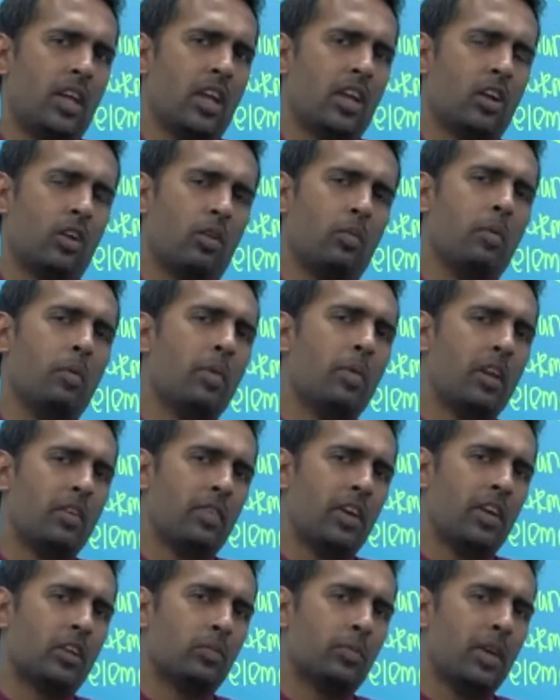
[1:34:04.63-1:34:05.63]
Economic
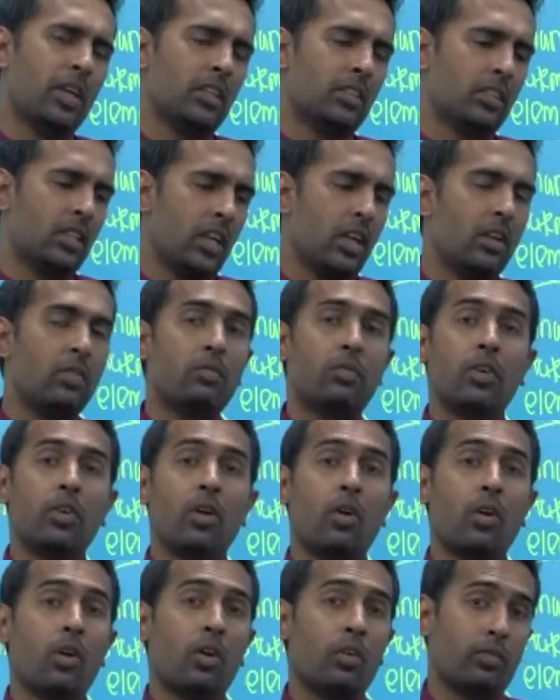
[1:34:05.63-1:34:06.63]
benefits means
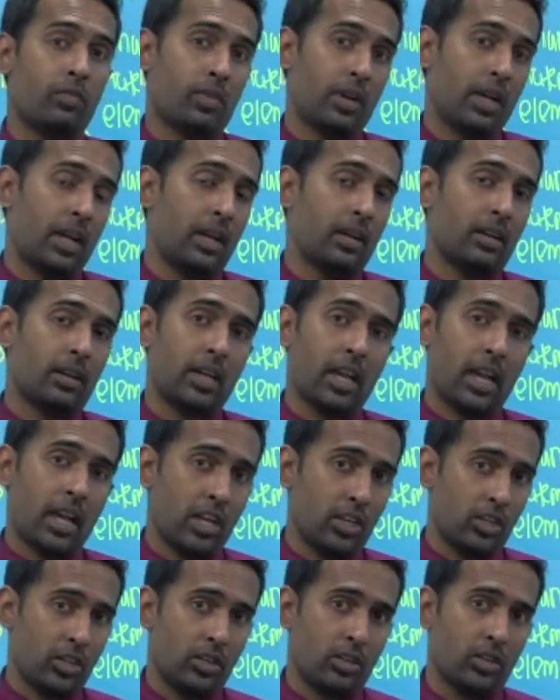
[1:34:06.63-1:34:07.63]
inflow of
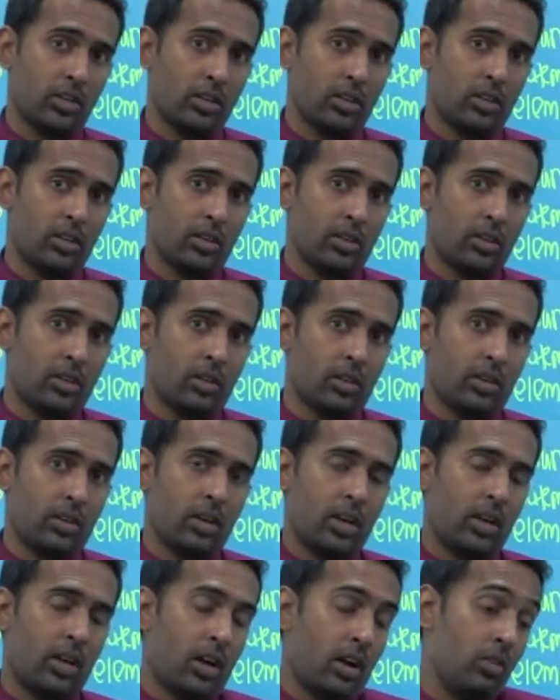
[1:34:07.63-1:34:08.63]
cash,
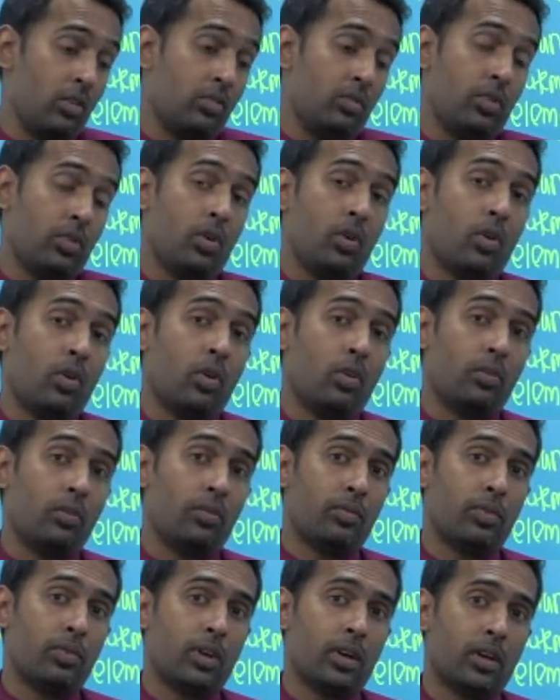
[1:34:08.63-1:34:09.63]
right?
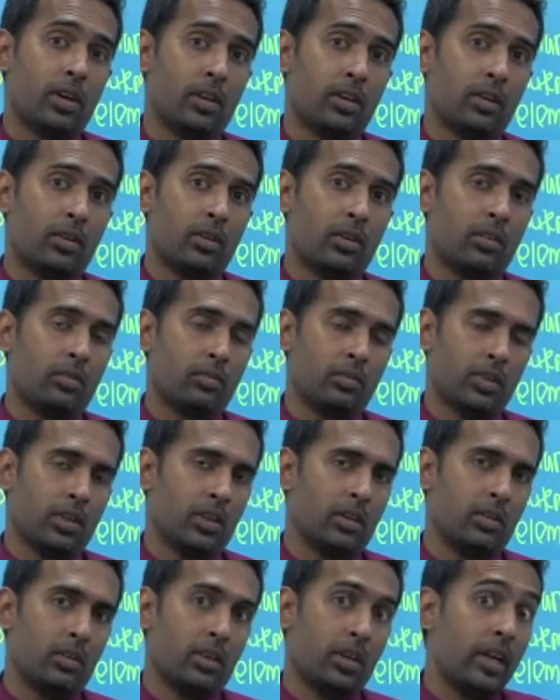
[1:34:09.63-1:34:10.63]
Outflow
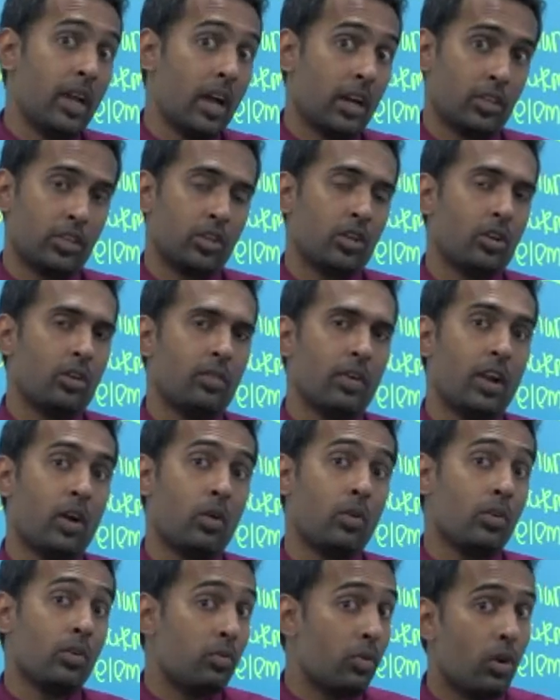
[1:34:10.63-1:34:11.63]
of reduction of an
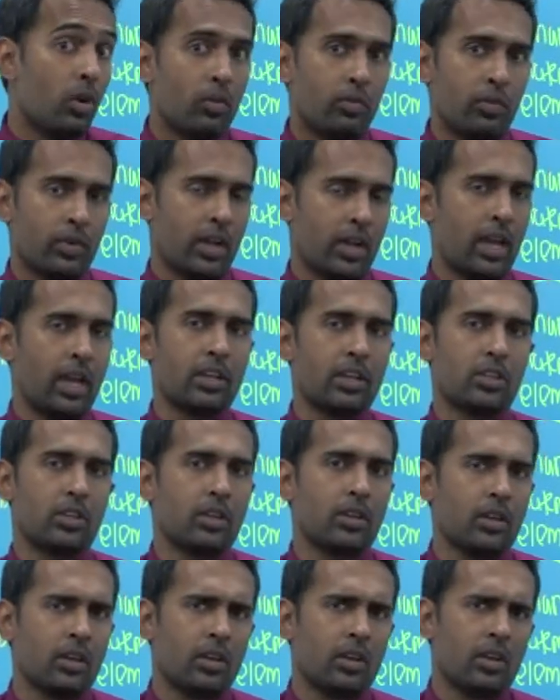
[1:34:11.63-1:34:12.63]
outflow of
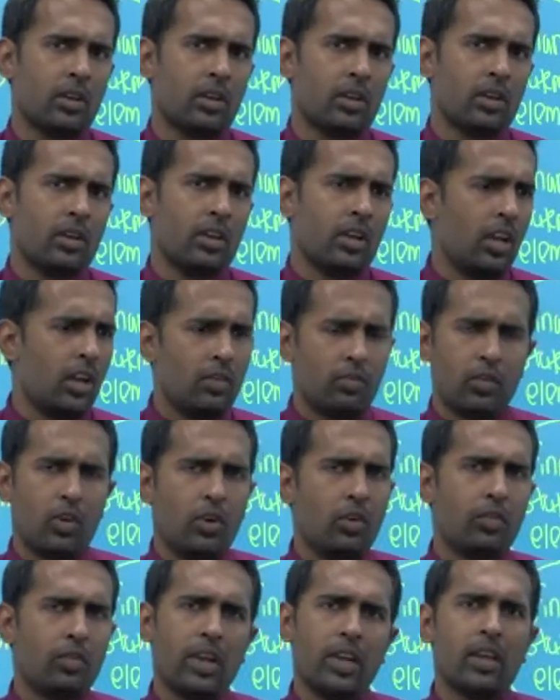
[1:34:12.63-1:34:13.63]
cash,
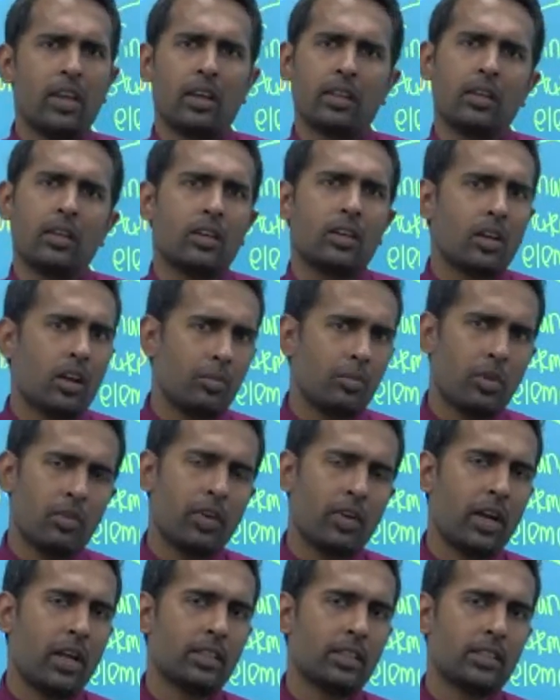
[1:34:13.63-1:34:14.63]
inflow of any other type
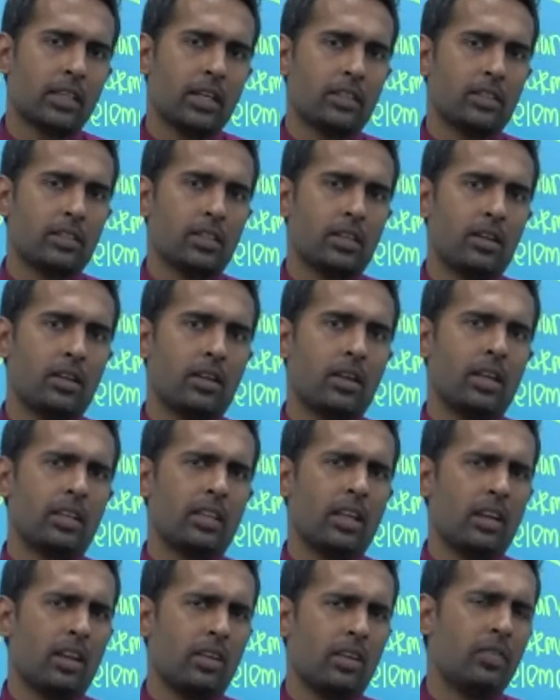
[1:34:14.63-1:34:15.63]
of an assets,
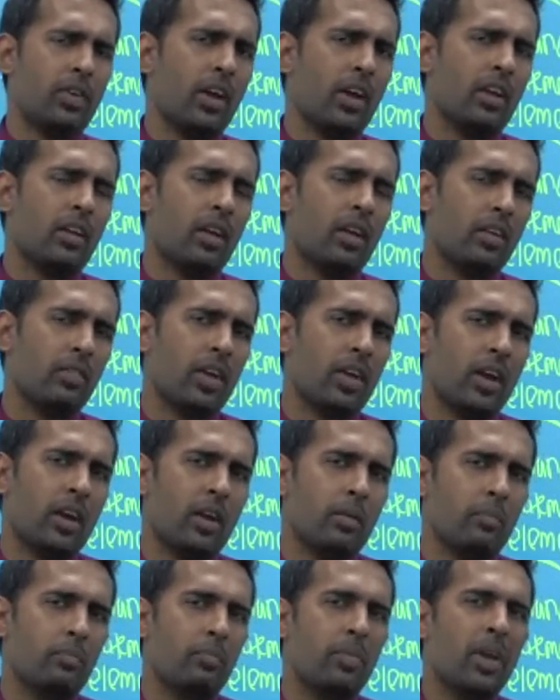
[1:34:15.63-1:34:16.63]
like that. If you are
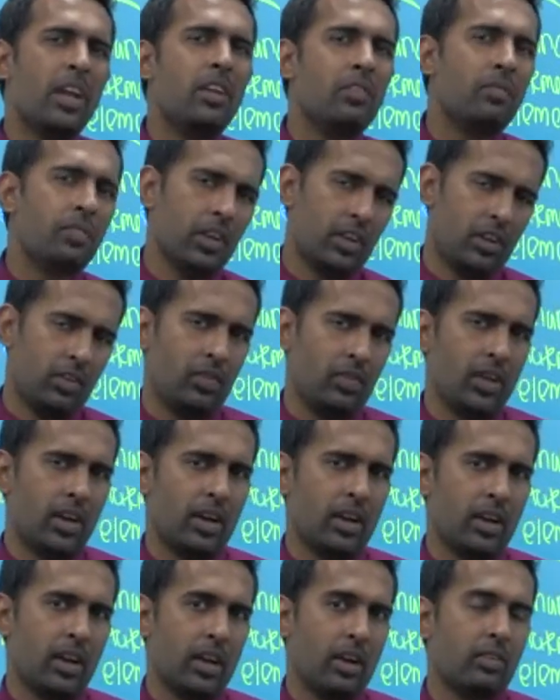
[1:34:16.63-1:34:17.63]
at a benefit, if you
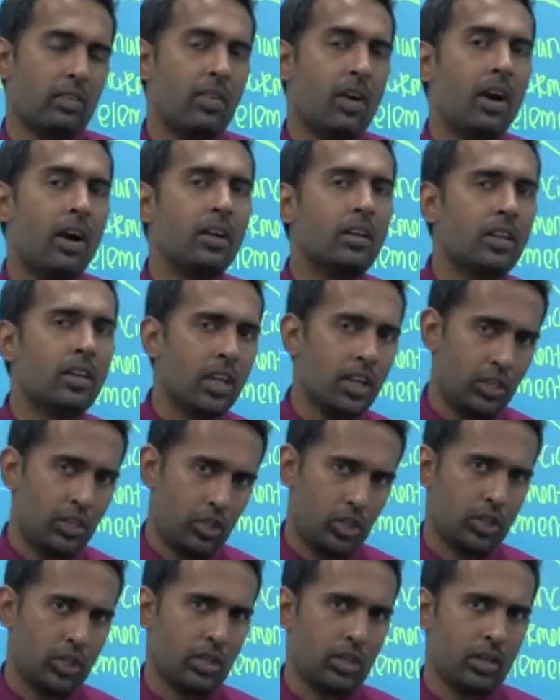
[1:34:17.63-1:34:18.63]
are at an
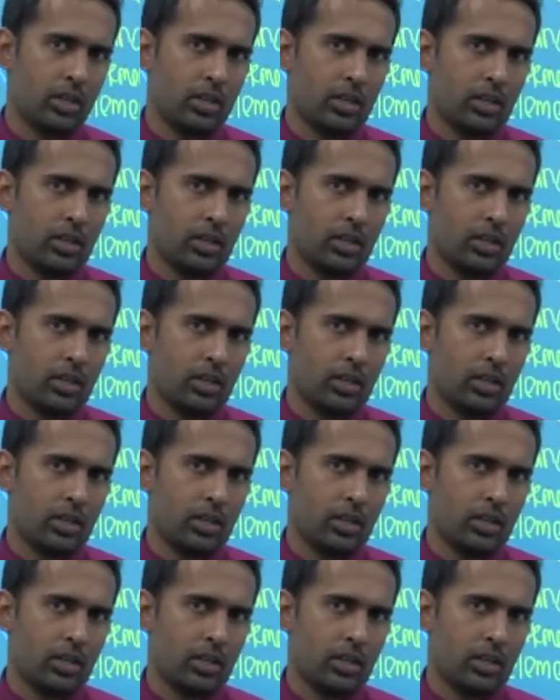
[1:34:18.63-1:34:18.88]
advantage,